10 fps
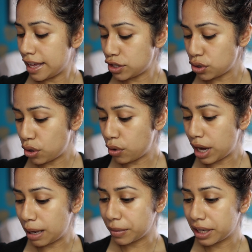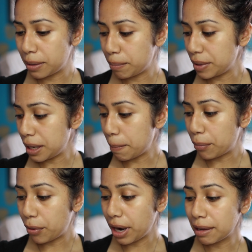so I'm going to be
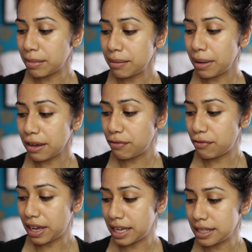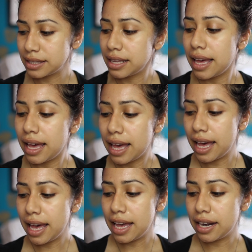priming my face.
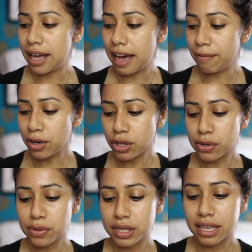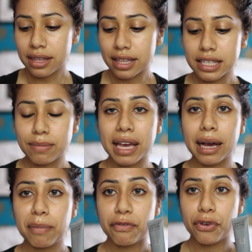And I've been using this
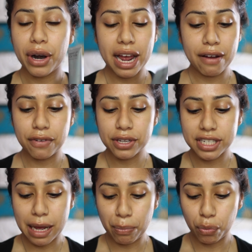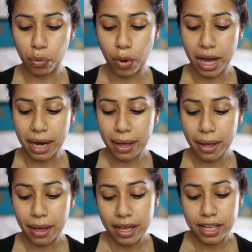Makeup Forever Step 1
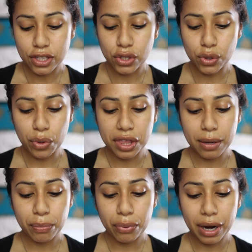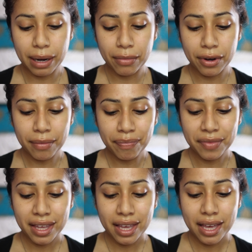Soothing Primer.
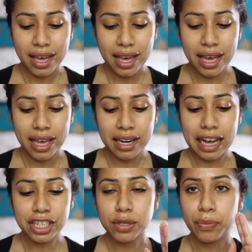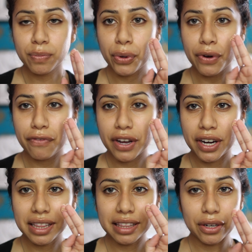And I just pour a
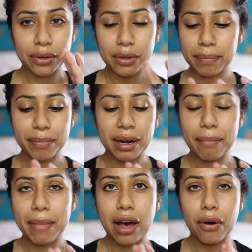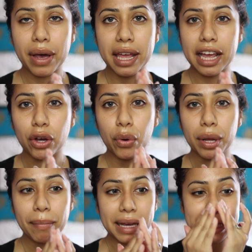very little bit amount, and I go
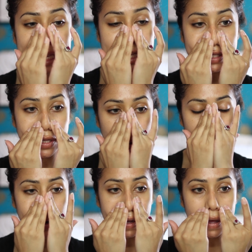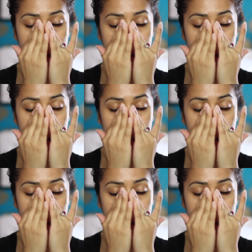in my T-zone,